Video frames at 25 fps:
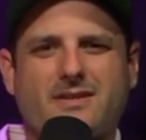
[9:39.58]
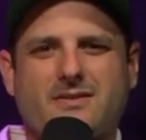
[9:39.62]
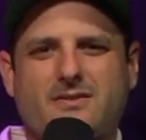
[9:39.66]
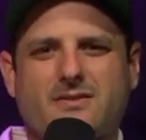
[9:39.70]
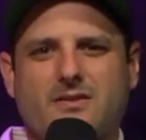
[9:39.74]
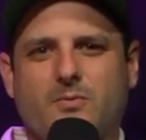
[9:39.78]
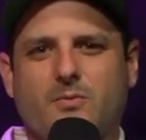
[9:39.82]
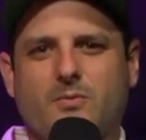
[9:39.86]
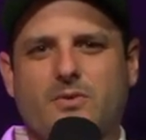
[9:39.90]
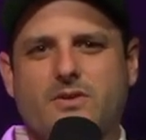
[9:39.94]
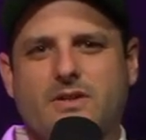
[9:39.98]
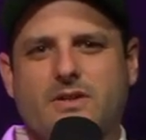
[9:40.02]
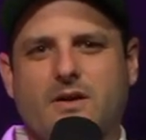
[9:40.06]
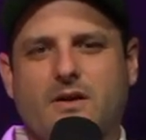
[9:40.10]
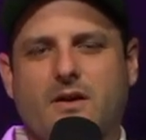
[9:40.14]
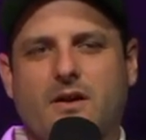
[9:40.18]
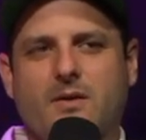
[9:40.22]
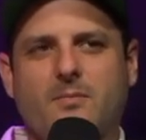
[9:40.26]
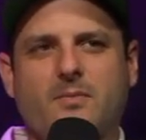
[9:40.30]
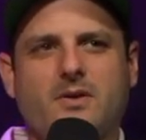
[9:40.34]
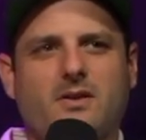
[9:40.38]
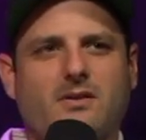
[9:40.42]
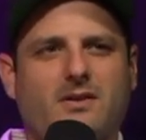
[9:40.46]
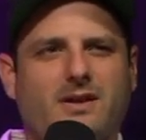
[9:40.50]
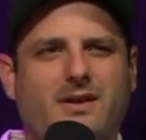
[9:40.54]

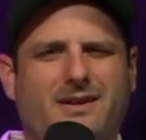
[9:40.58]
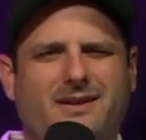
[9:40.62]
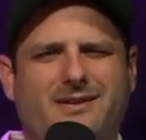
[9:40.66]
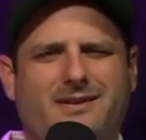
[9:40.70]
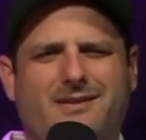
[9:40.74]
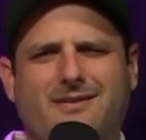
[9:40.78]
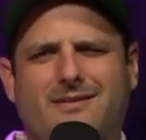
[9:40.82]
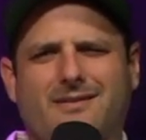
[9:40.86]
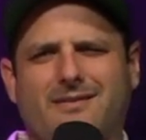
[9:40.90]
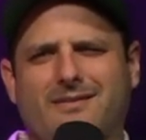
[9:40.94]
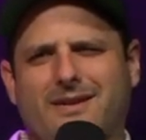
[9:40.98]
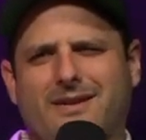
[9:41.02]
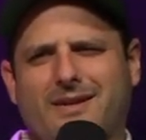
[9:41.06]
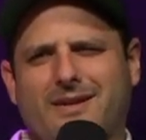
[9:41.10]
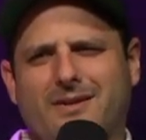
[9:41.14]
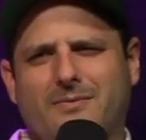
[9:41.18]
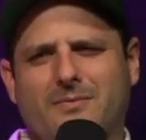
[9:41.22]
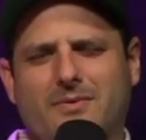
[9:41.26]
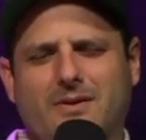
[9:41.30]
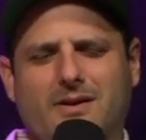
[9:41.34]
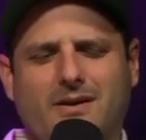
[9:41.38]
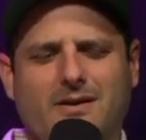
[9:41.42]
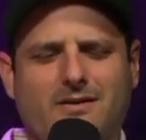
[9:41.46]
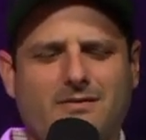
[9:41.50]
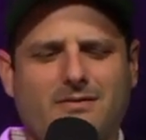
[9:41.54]
summertime like
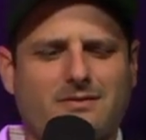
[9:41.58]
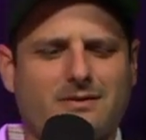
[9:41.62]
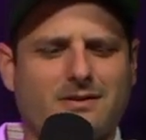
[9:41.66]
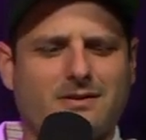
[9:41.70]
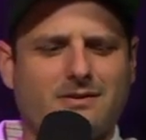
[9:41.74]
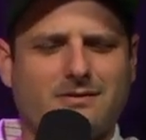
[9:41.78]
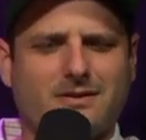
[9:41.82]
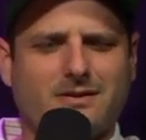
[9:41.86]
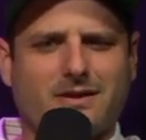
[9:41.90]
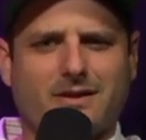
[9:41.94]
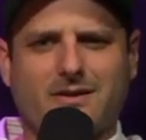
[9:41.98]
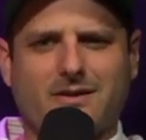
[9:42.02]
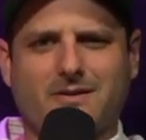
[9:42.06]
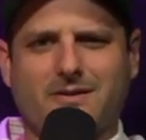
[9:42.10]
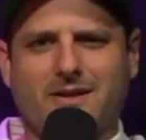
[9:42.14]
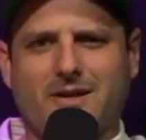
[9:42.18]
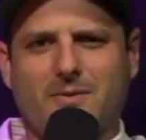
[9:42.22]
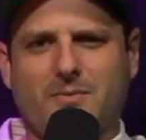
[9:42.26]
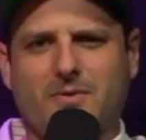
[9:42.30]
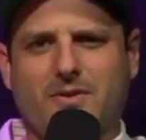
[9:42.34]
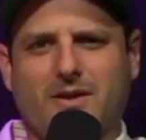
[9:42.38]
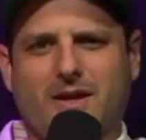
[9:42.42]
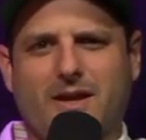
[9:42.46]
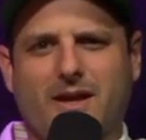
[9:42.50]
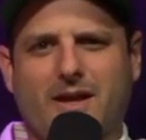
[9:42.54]
clam, little neck
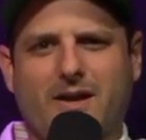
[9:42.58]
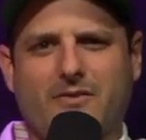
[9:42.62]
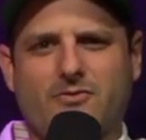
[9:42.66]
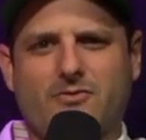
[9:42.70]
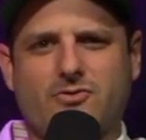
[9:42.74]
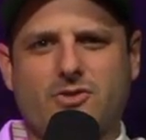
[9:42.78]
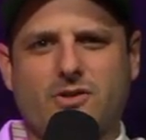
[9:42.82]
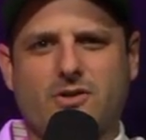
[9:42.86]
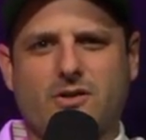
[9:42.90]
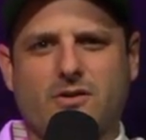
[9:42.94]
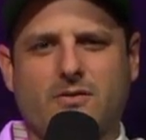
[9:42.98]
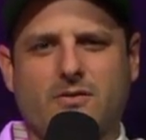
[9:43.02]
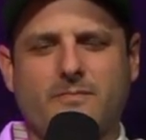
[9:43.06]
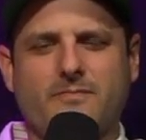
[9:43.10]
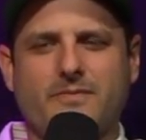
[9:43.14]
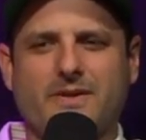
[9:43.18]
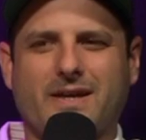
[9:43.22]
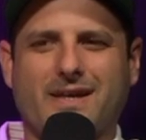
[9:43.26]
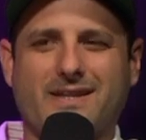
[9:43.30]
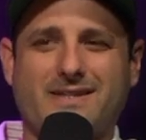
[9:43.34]
clam on the half shell.